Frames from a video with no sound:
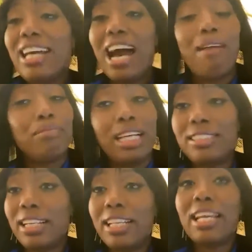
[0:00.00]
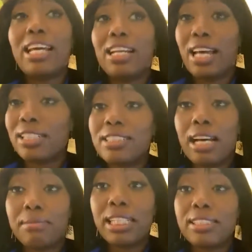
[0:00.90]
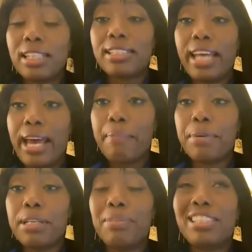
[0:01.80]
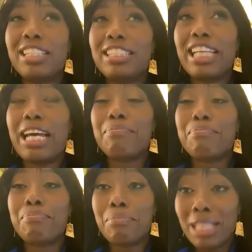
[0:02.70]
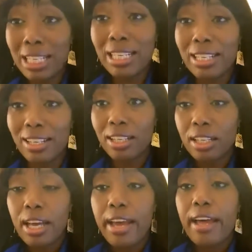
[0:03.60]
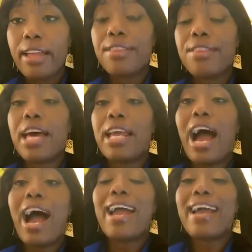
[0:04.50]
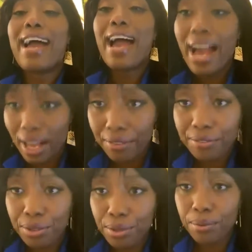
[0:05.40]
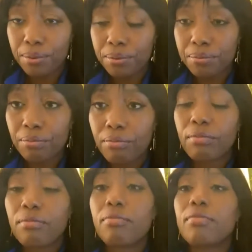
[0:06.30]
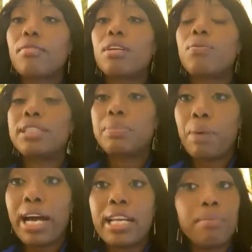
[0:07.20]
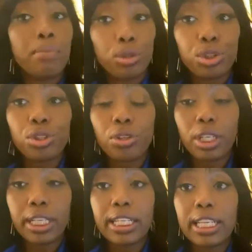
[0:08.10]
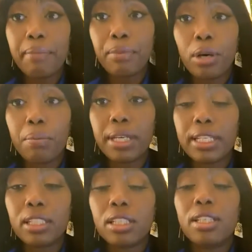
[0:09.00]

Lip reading: I'm not saying that. A lot of times that does happen, but does that mean that I have to? respond emotionally in that moment?